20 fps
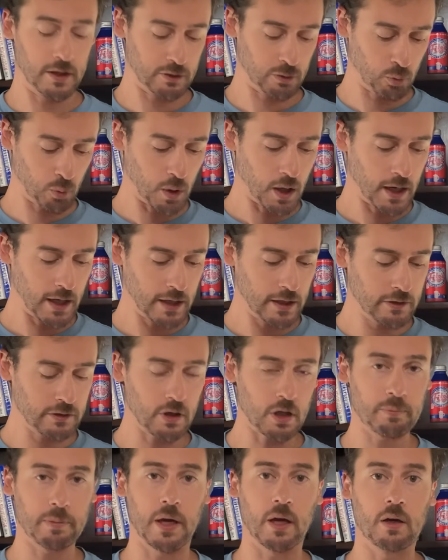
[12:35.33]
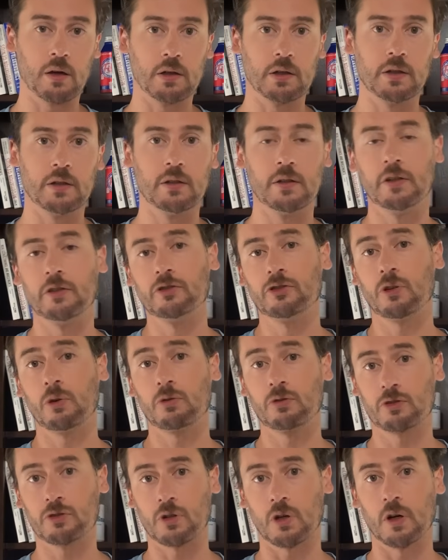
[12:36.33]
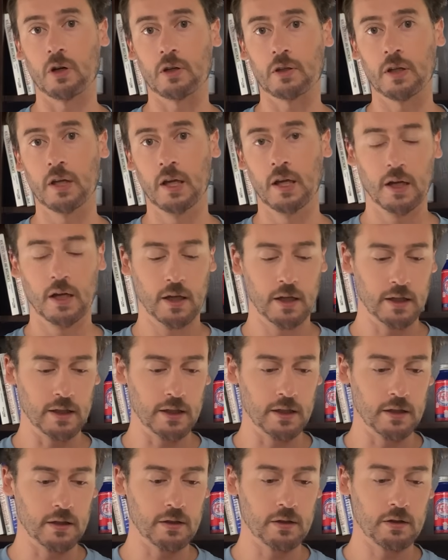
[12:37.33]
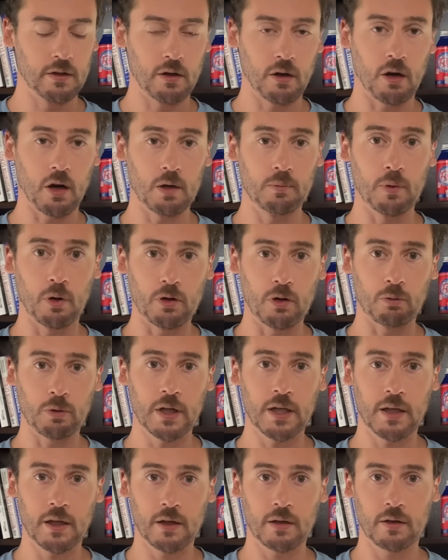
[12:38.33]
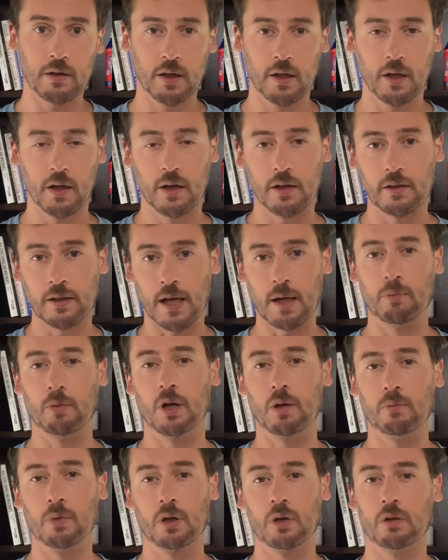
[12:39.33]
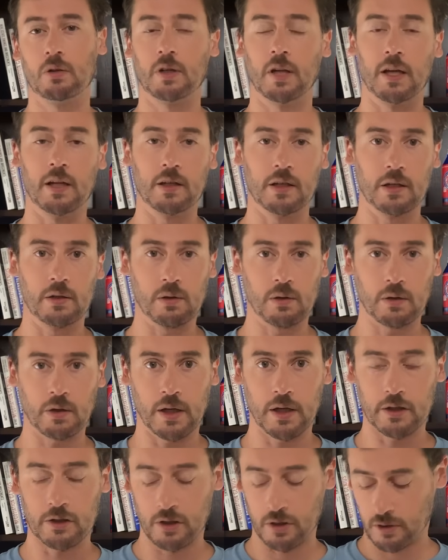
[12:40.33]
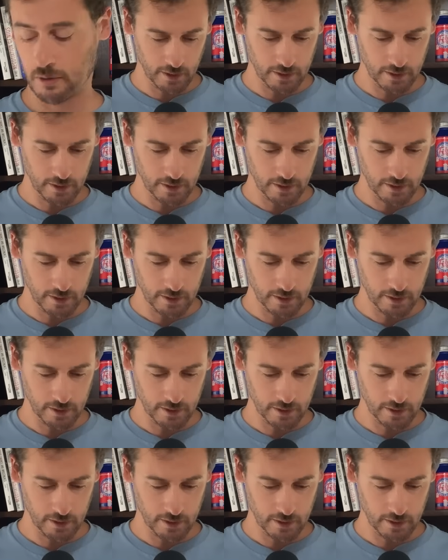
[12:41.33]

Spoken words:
It's why Dark Paladin is so strong in hard mode arena, nightmare mode, and hero clash.